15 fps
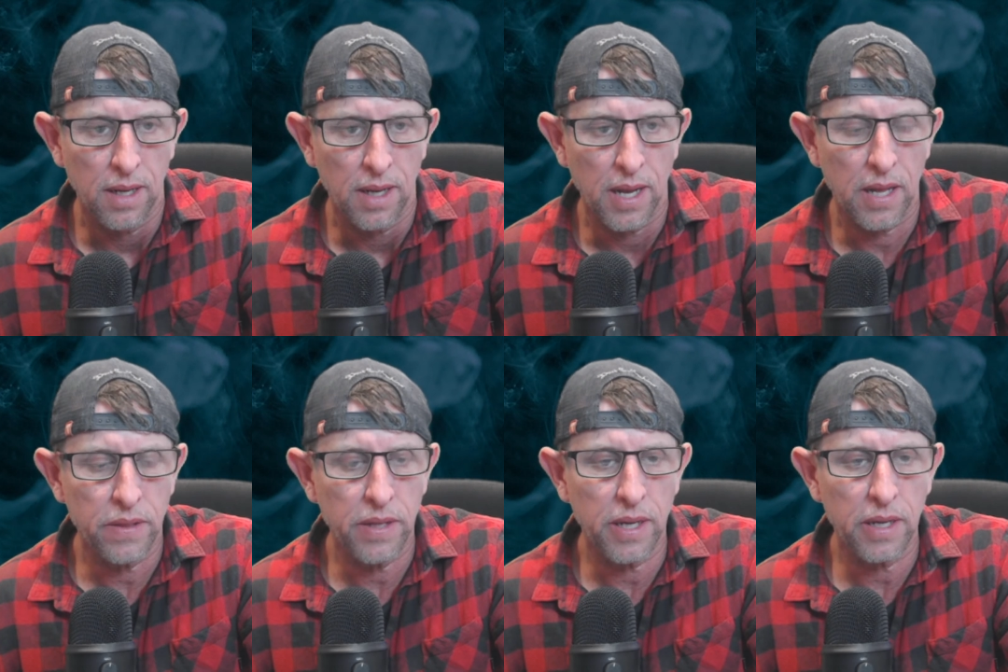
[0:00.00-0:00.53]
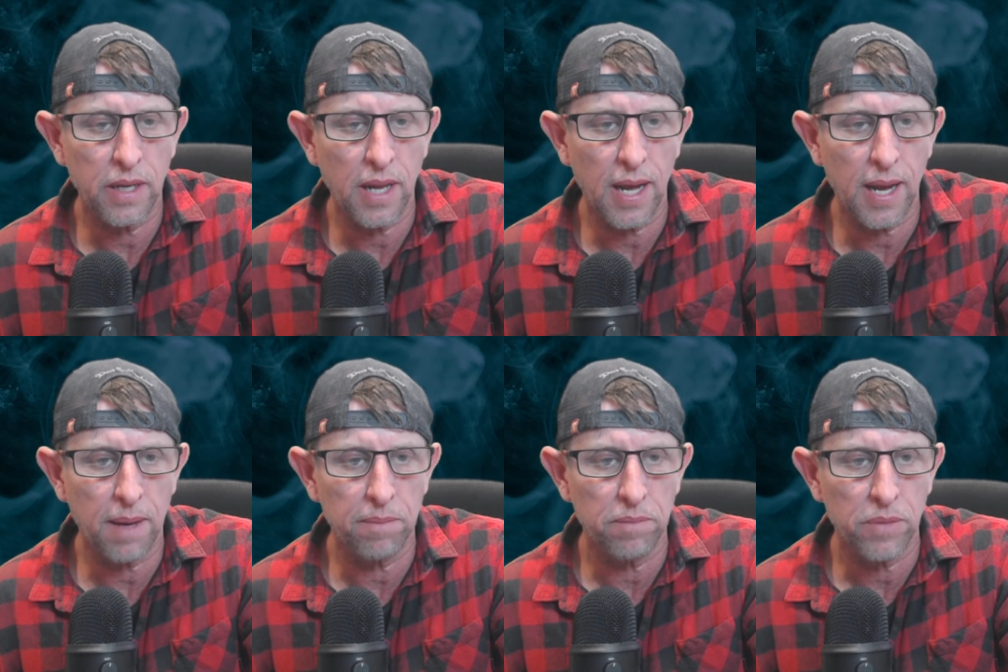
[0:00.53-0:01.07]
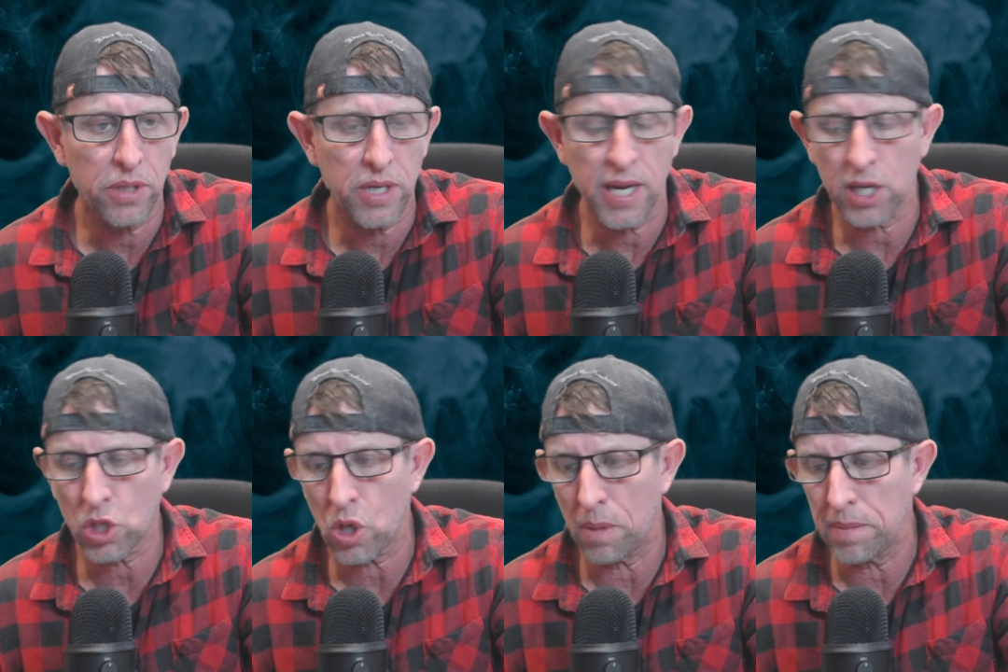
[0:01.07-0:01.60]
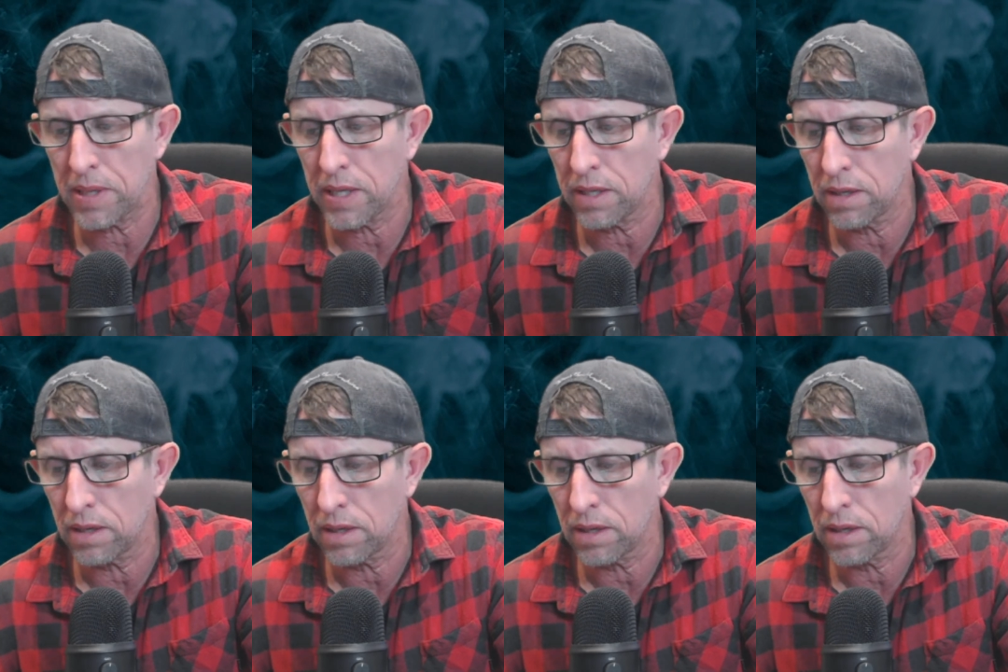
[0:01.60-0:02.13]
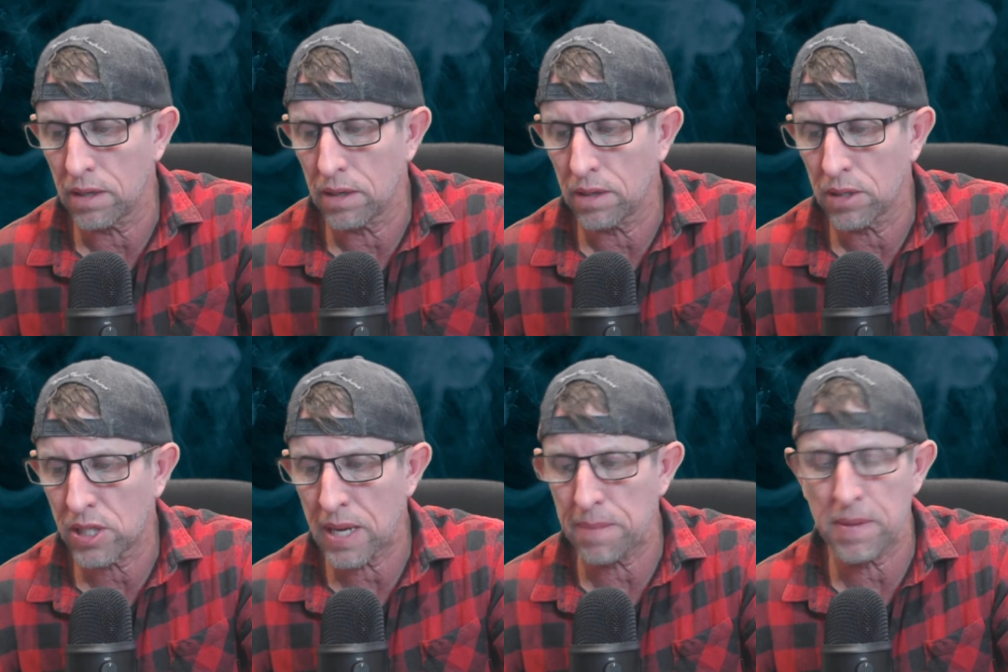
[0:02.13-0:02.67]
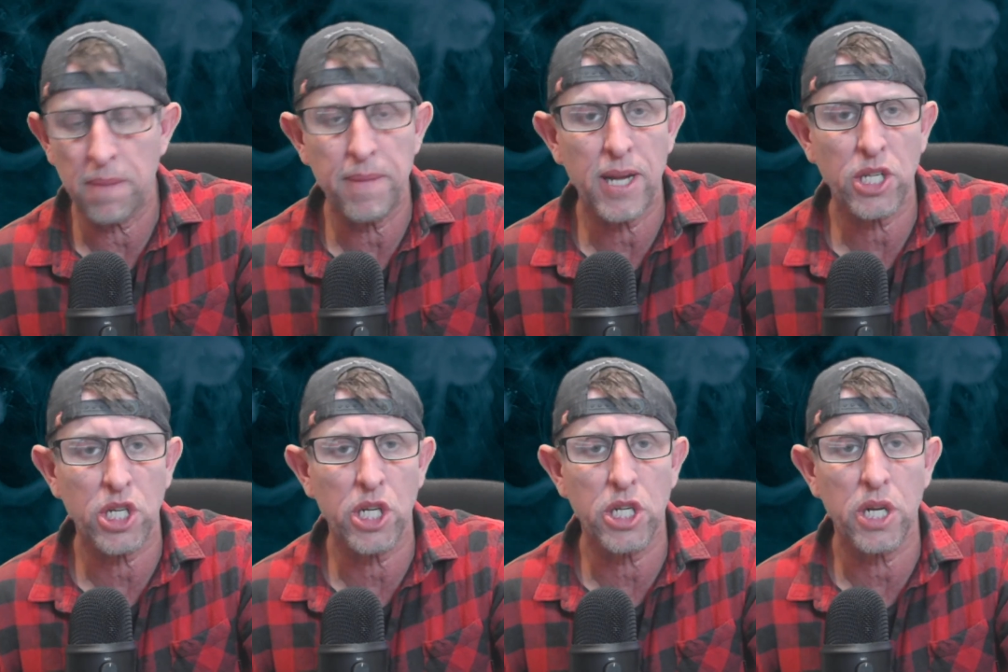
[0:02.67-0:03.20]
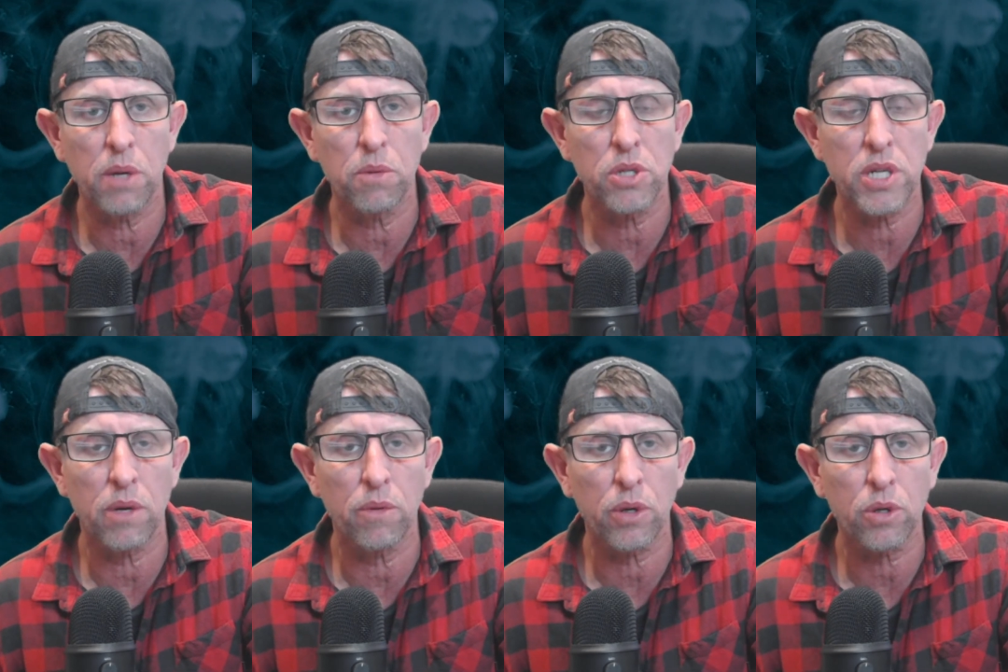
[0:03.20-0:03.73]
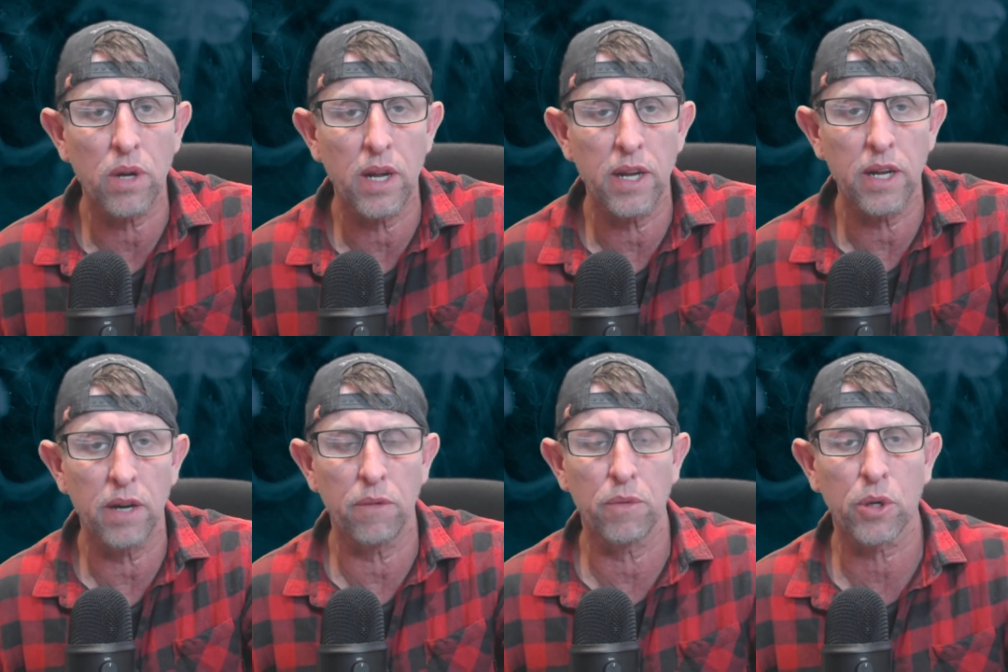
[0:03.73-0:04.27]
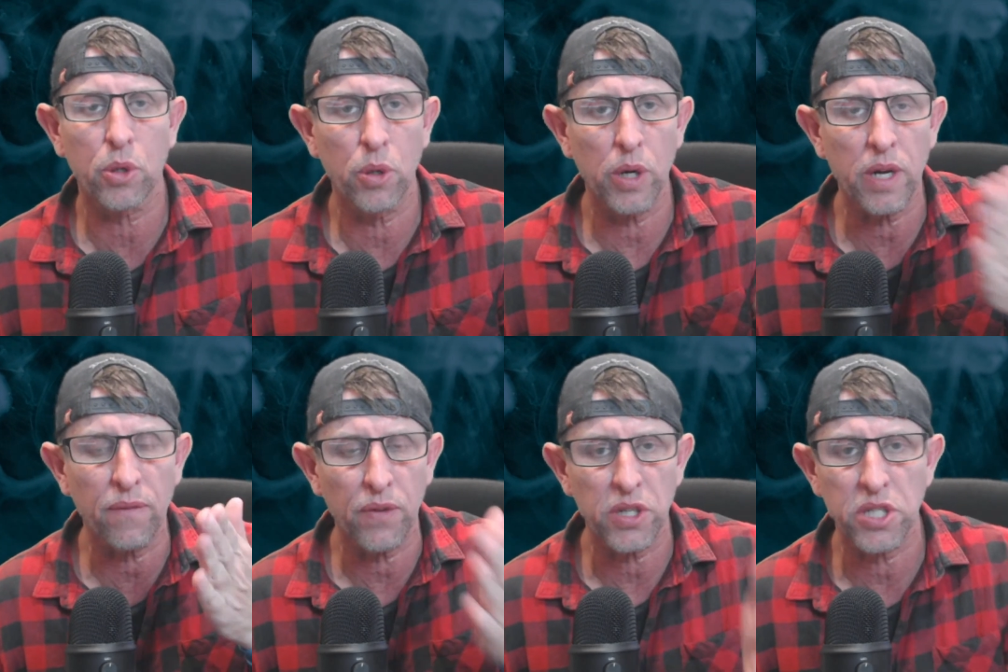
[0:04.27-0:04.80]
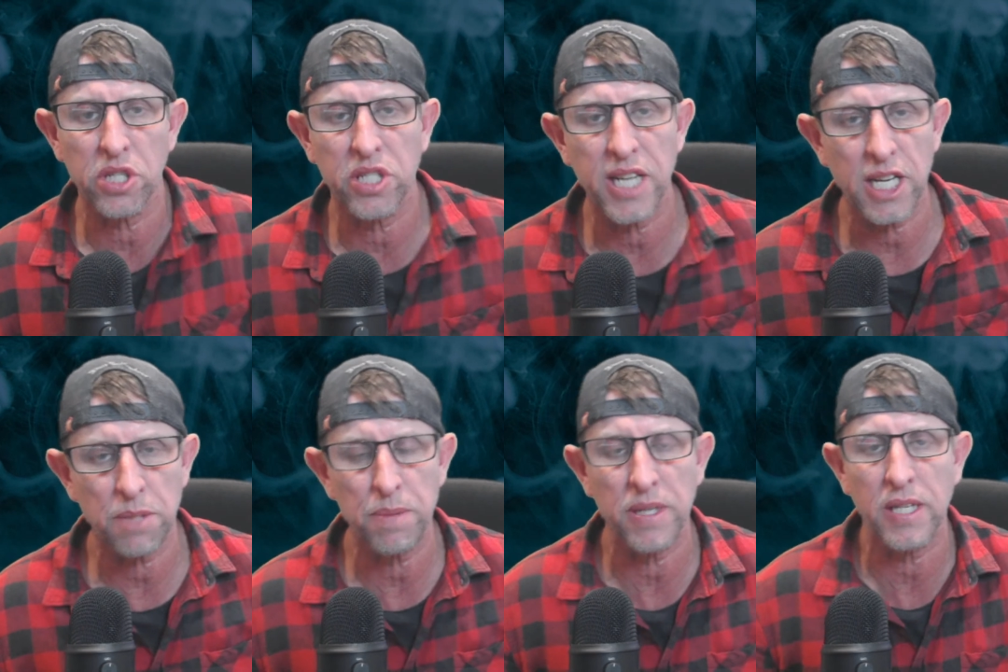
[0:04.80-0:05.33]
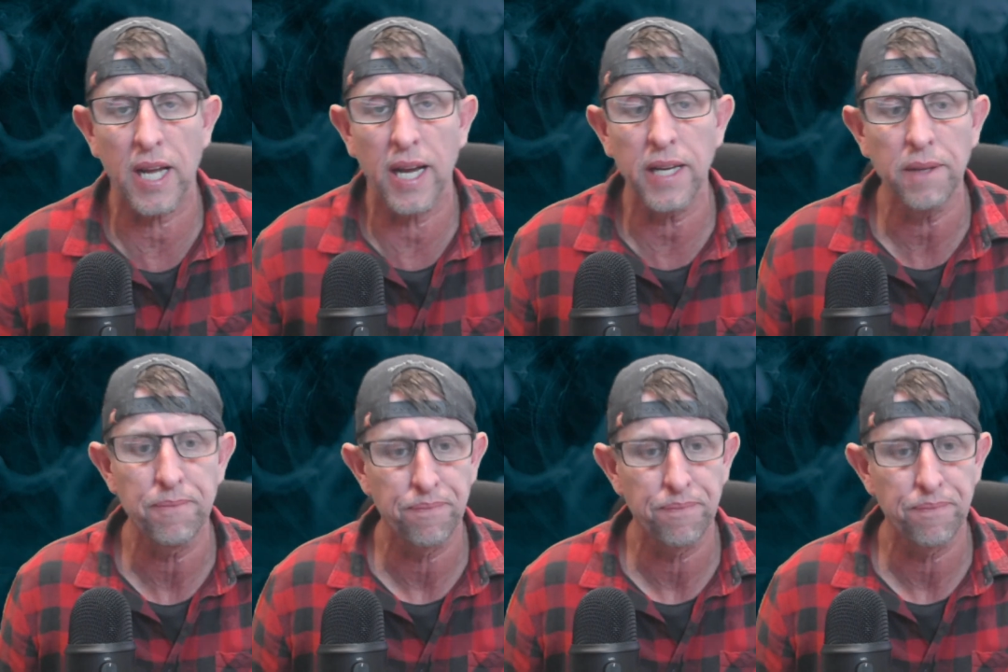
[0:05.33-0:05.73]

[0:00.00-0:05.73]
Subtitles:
And then the next time he sent me a message, he was at recruiting for his assessment day.